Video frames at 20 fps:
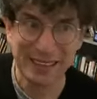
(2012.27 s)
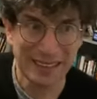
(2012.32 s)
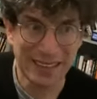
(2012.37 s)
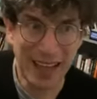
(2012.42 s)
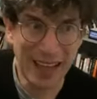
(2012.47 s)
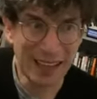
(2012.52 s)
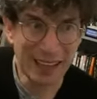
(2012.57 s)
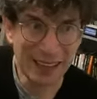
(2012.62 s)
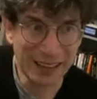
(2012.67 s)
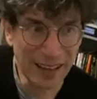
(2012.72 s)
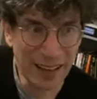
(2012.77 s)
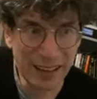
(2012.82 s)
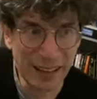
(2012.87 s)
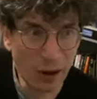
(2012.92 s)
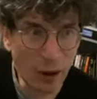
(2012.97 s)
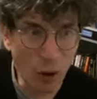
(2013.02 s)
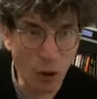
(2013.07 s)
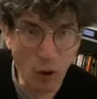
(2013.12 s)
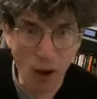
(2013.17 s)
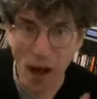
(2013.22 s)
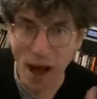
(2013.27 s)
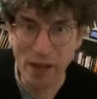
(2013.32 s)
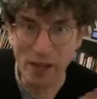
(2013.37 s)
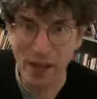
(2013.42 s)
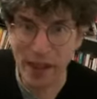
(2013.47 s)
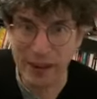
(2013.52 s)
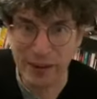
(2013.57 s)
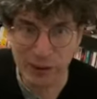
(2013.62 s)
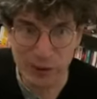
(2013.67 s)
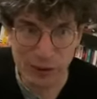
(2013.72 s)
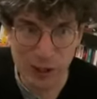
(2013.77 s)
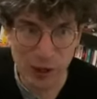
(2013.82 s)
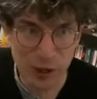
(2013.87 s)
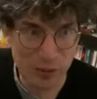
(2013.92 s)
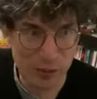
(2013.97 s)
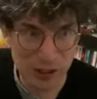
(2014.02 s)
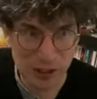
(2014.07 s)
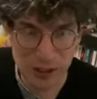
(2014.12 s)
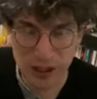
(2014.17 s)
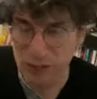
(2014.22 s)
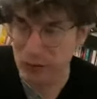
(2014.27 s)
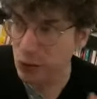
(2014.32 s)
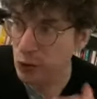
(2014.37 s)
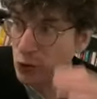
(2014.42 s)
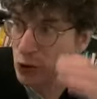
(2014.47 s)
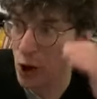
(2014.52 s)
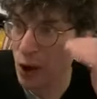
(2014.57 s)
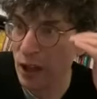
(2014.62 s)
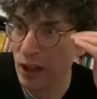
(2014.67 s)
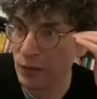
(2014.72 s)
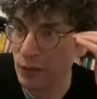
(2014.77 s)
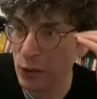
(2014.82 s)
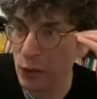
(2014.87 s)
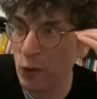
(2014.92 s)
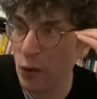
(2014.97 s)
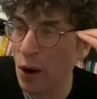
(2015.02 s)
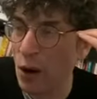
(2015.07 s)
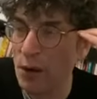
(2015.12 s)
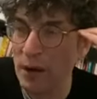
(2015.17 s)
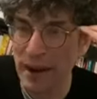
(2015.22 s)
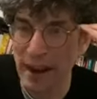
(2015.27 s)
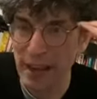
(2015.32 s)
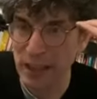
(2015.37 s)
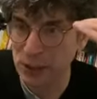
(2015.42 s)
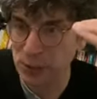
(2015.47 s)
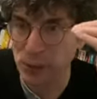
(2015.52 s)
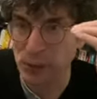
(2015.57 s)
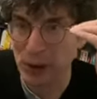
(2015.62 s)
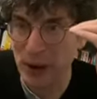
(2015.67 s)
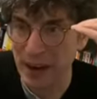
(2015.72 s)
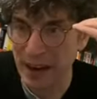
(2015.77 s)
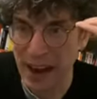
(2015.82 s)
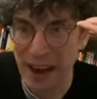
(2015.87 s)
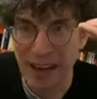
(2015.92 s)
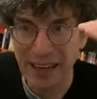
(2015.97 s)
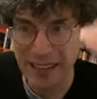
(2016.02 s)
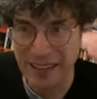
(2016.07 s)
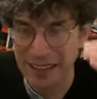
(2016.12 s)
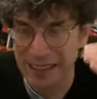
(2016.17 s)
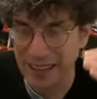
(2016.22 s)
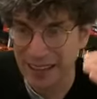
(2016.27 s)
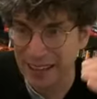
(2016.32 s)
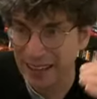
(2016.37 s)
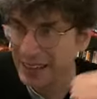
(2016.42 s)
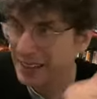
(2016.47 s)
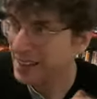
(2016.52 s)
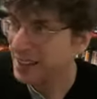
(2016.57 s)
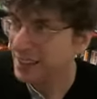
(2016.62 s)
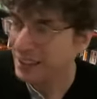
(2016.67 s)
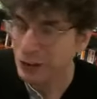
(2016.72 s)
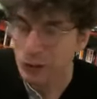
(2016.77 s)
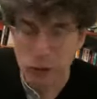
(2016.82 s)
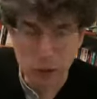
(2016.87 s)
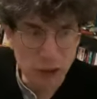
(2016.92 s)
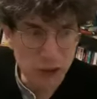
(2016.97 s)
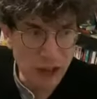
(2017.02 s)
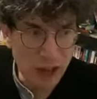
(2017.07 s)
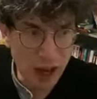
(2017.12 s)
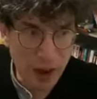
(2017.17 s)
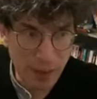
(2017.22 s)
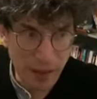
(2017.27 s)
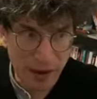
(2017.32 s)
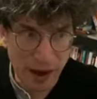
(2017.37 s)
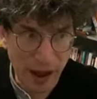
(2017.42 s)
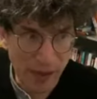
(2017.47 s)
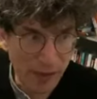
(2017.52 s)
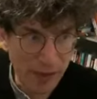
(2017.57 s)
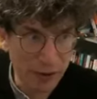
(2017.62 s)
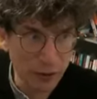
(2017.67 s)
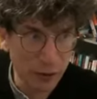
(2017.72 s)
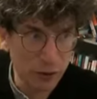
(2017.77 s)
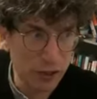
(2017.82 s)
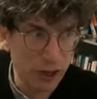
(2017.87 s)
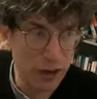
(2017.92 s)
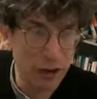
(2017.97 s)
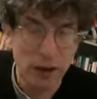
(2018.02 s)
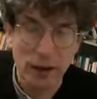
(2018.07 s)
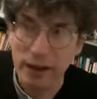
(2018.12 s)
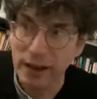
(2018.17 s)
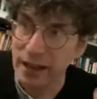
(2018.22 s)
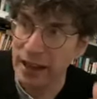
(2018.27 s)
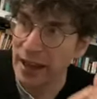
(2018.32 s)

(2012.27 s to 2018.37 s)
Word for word: that, that the whole online newsletter business. If you know, if you are an expert on anything, you could set up an online newsletter.